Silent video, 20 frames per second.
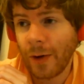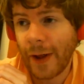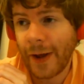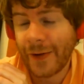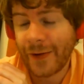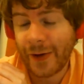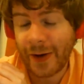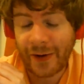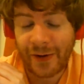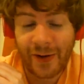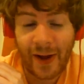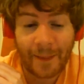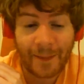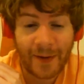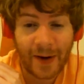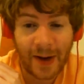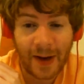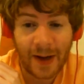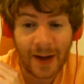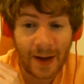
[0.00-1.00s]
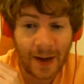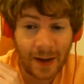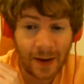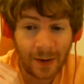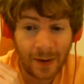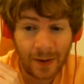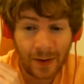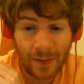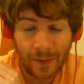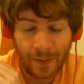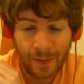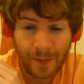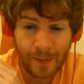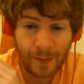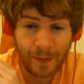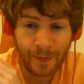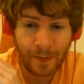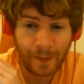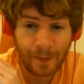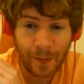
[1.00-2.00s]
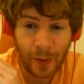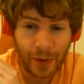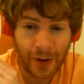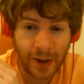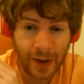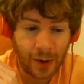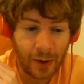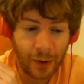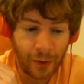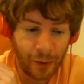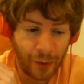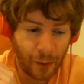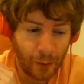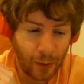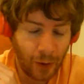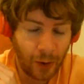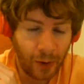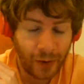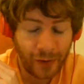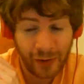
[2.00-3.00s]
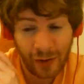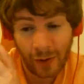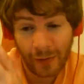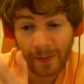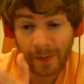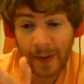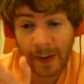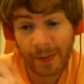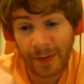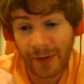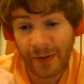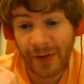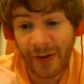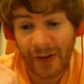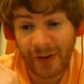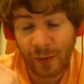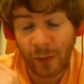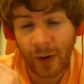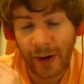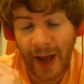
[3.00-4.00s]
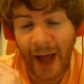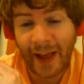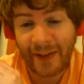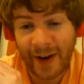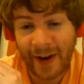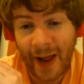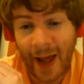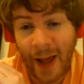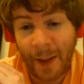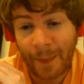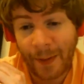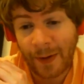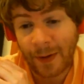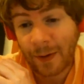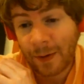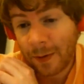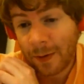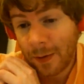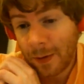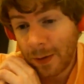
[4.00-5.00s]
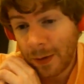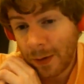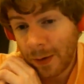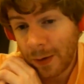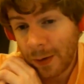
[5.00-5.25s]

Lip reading: more or less accepting it and putting it under the rug. So maybe this is what has to happen.